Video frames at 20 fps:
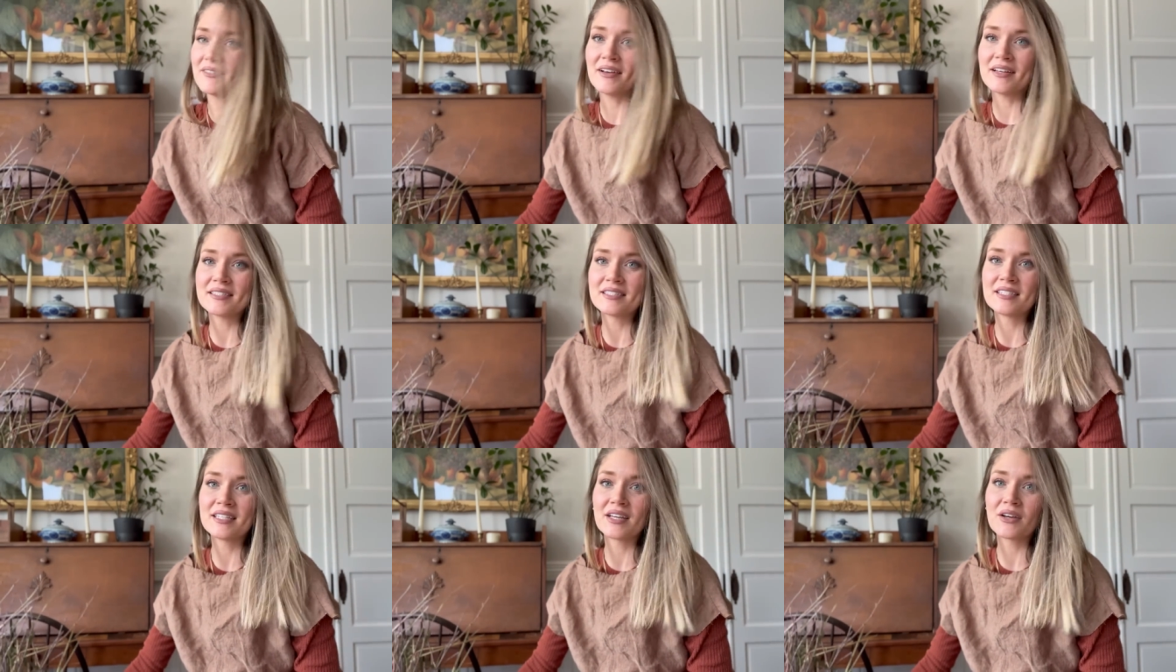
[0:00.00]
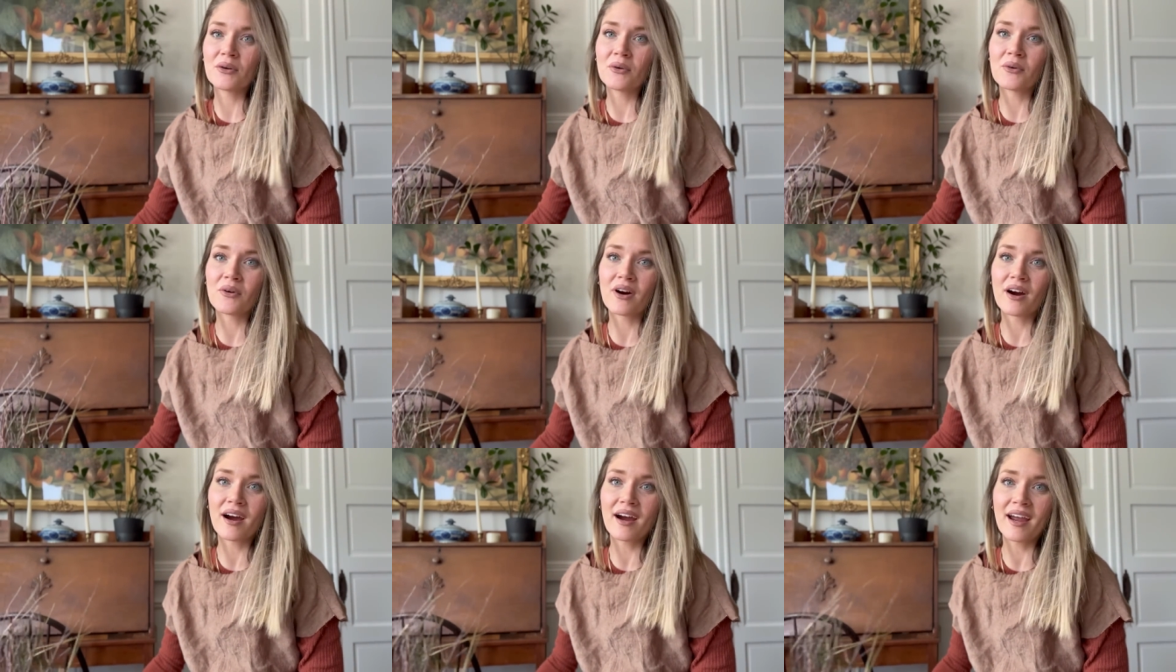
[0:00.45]
as
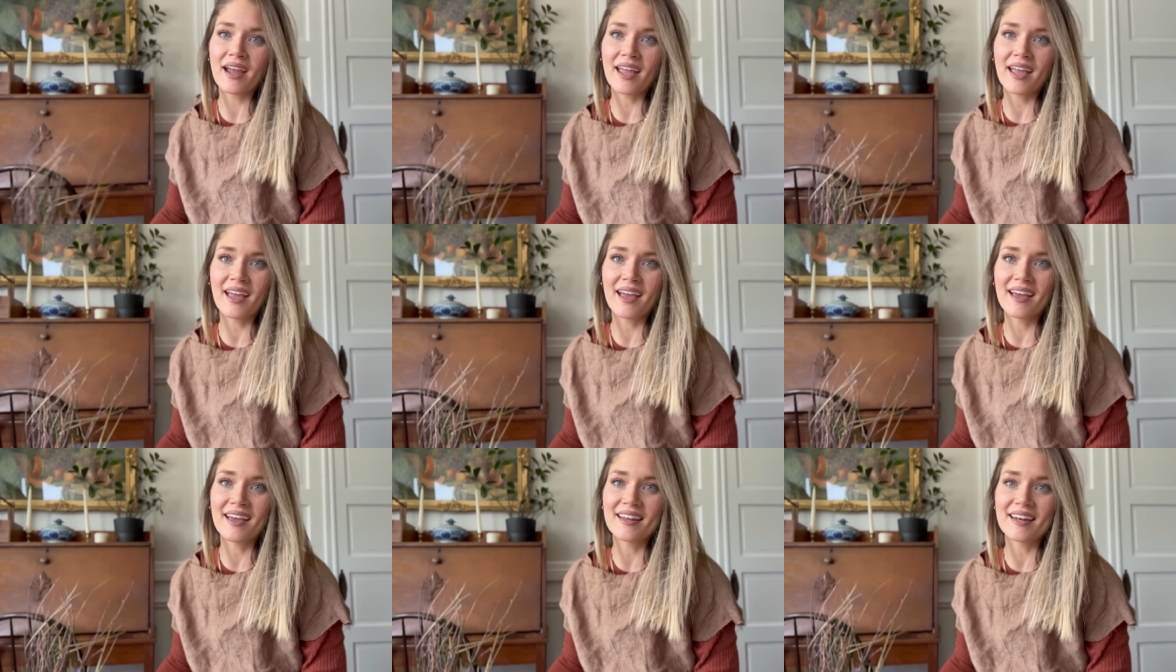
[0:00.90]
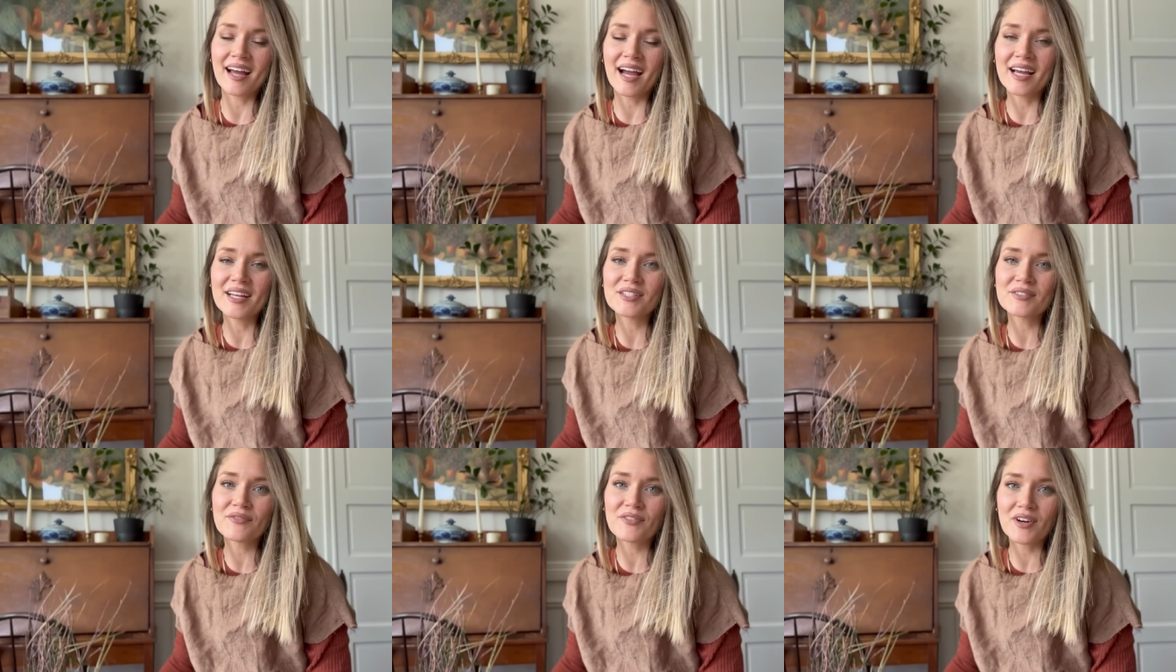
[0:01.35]
decor, and
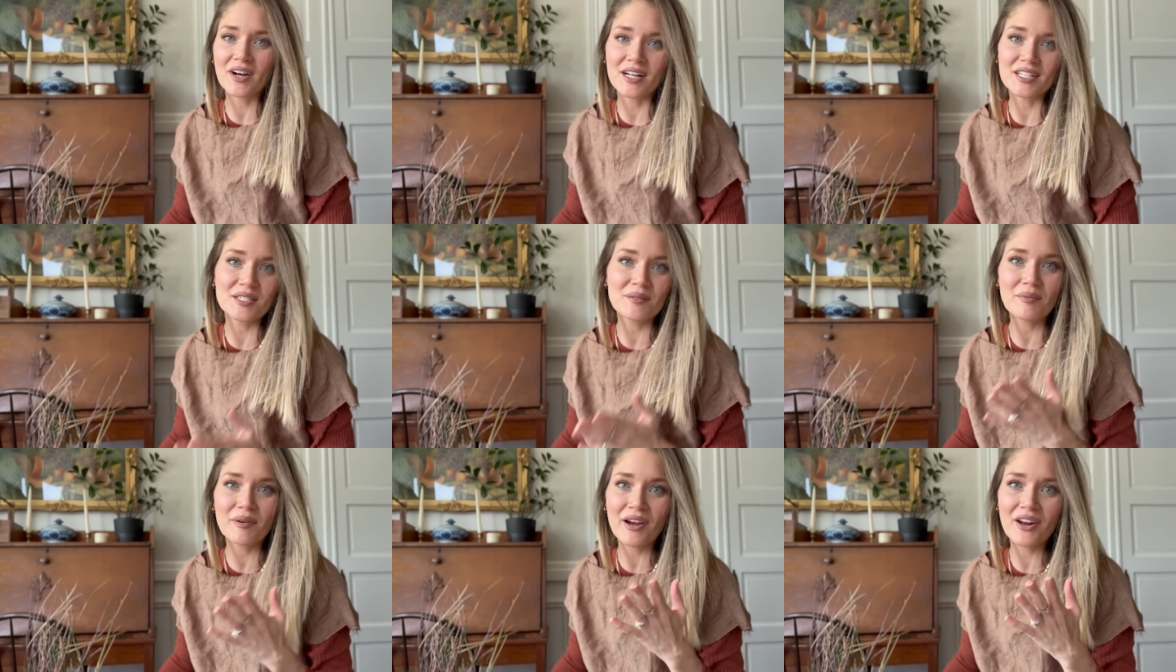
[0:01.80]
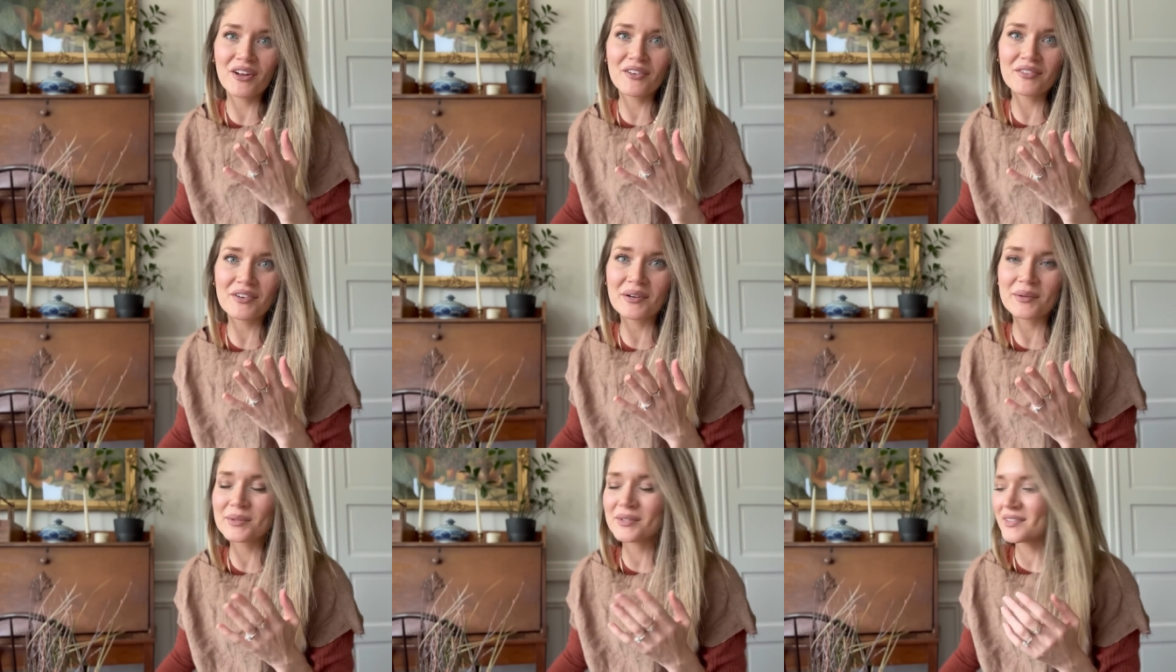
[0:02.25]
I forgot to bring it
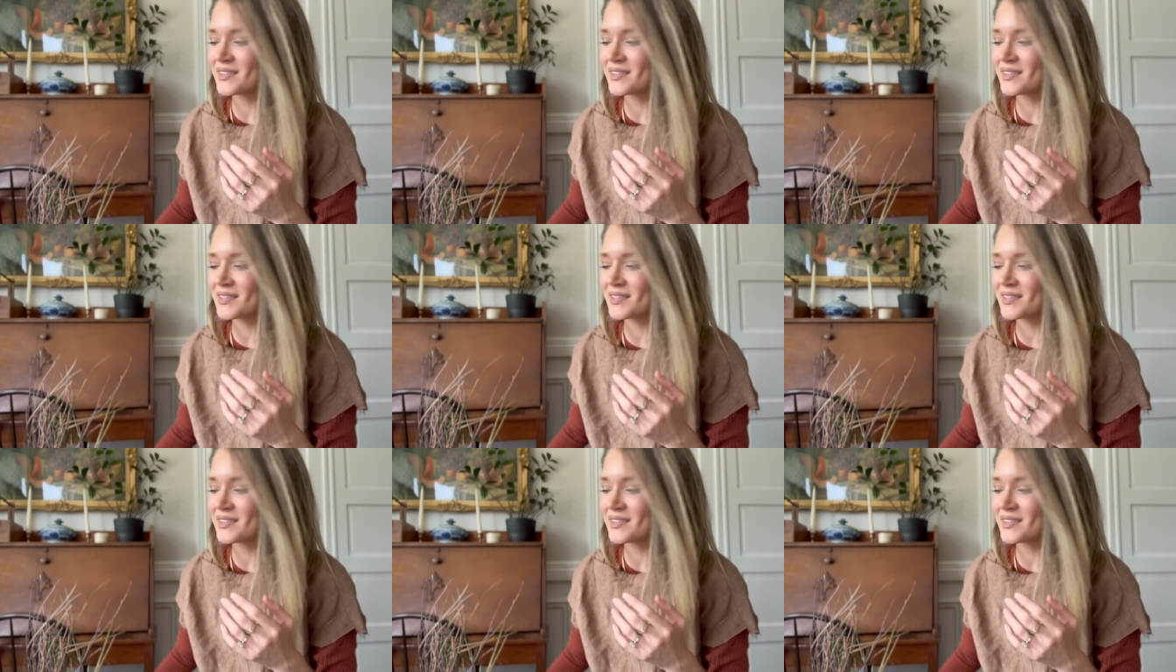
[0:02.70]
over with the